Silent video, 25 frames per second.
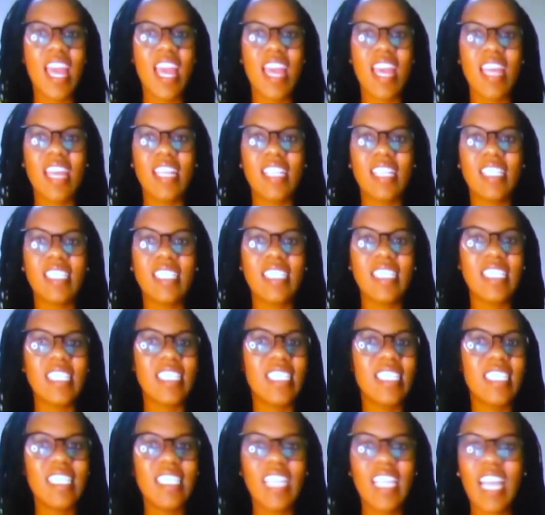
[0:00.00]
And
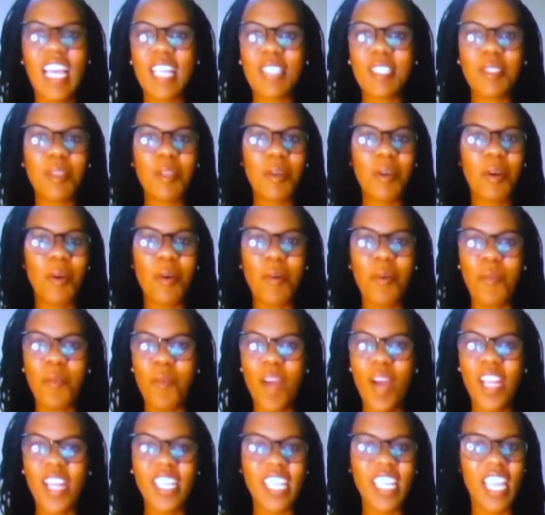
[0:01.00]
yeah, so
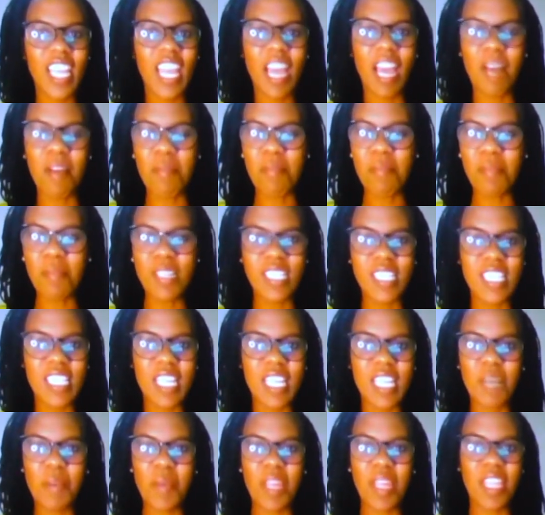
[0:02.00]
one day I'm
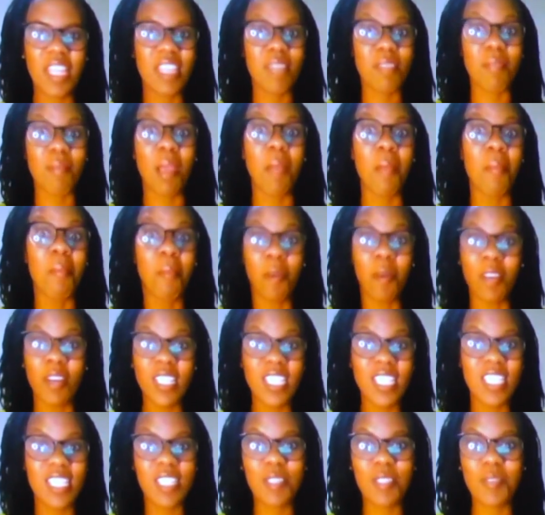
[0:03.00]
meeting with my
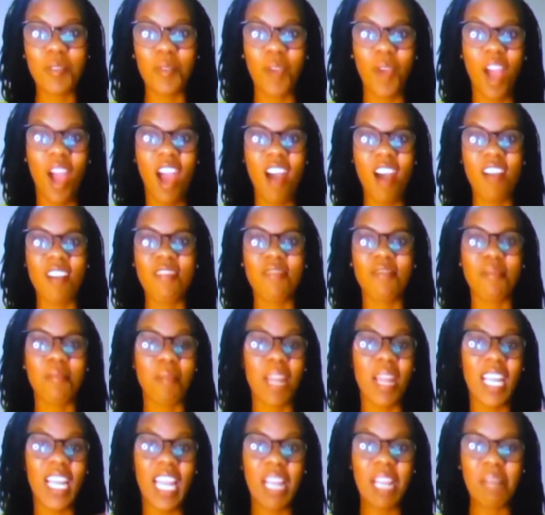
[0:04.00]
boss
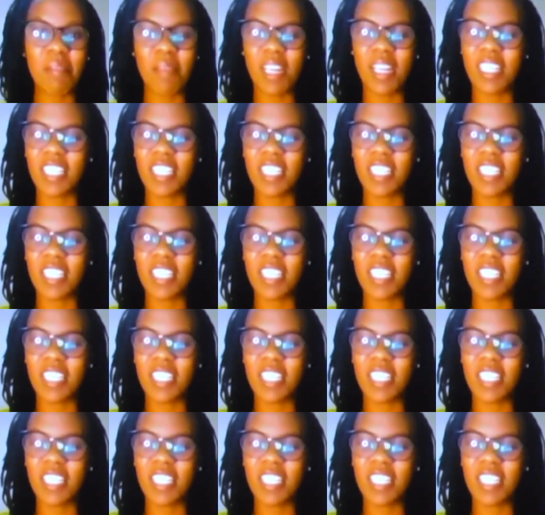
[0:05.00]
my line